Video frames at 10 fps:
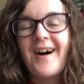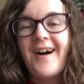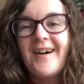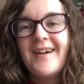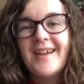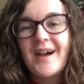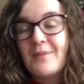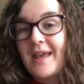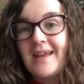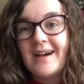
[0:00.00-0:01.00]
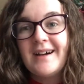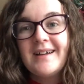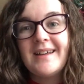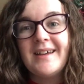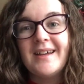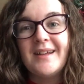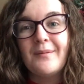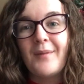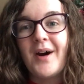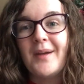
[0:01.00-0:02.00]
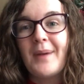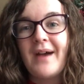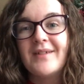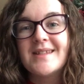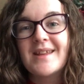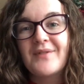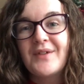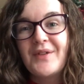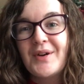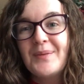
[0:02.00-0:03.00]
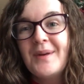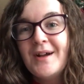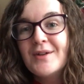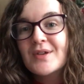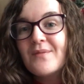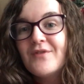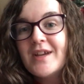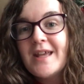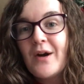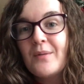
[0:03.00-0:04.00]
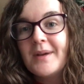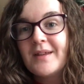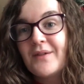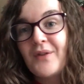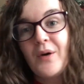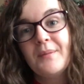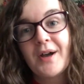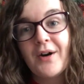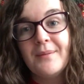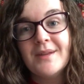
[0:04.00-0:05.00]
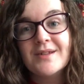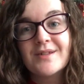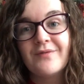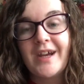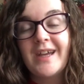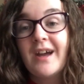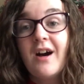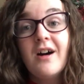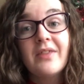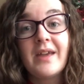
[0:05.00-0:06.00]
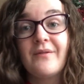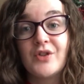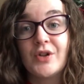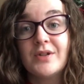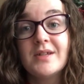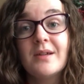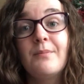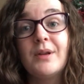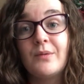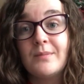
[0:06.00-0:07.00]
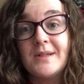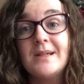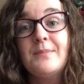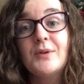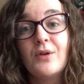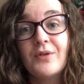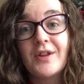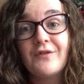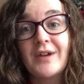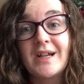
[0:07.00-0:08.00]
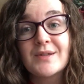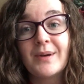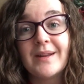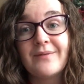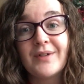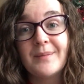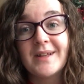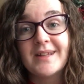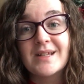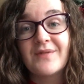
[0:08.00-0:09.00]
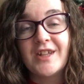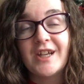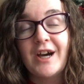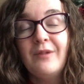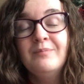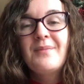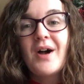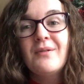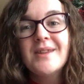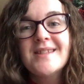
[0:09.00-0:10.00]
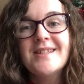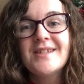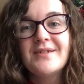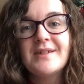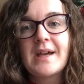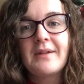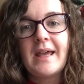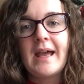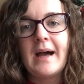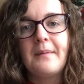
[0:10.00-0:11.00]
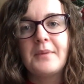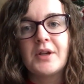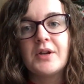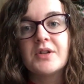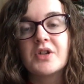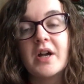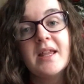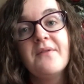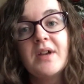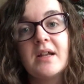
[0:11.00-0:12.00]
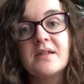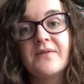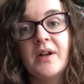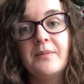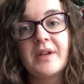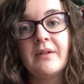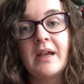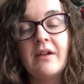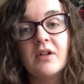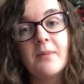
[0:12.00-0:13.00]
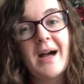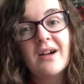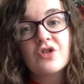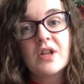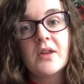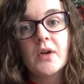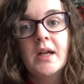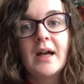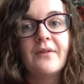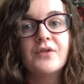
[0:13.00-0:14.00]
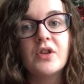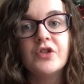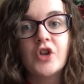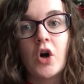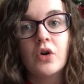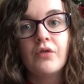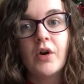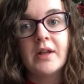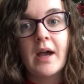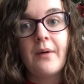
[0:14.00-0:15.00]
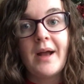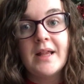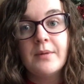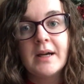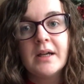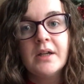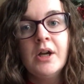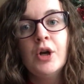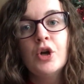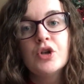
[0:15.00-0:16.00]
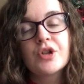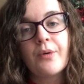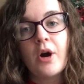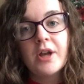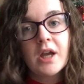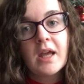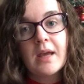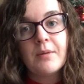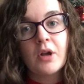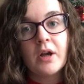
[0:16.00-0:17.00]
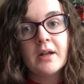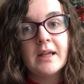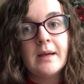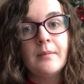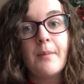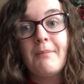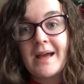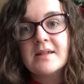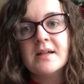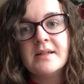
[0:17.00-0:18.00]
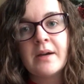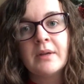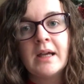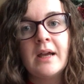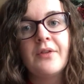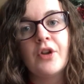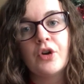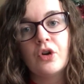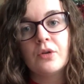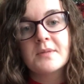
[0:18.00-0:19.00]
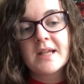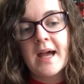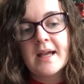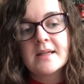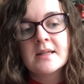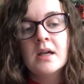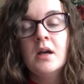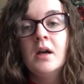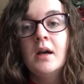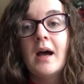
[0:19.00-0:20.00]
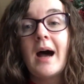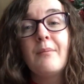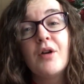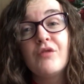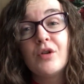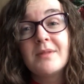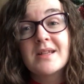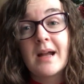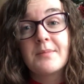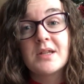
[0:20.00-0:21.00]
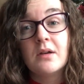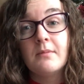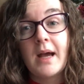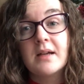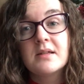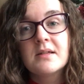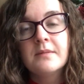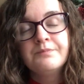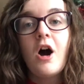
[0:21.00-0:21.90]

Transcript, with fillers: I am here in my parents' living room, so I'm really hoping the phone behind me doesn't ring. It hardly ever does, but it would be typical that it rings while I'm filming this video. But I wanted to do it down here because I never get to film down here and I'm actually looking after the dog right now anyway, so I can keep an eye on him better down here than I could upstairs and my room is an absolute mess.